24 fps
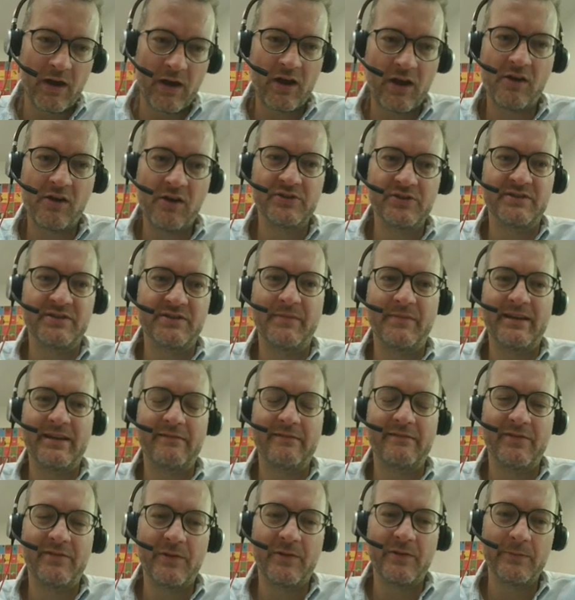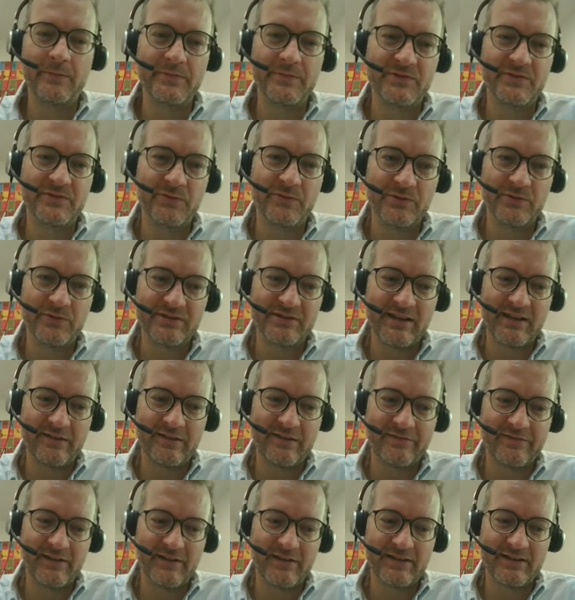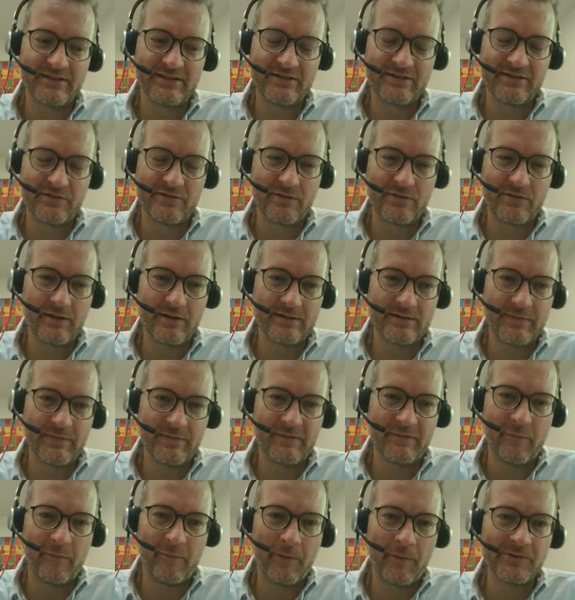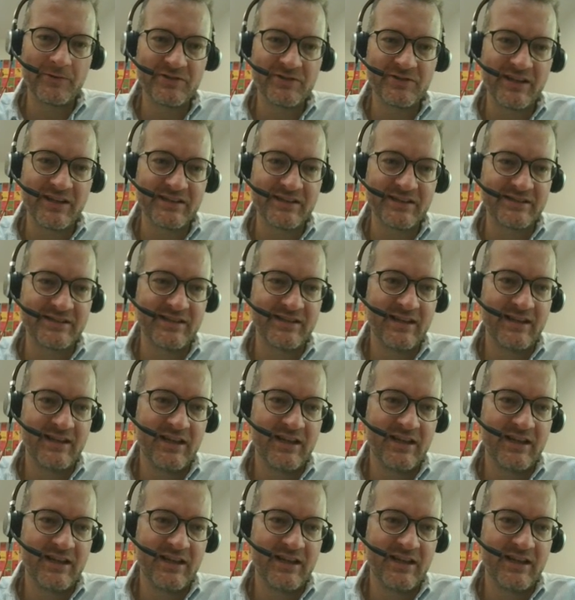I can't just make everything open source. I have it's a bit of a process.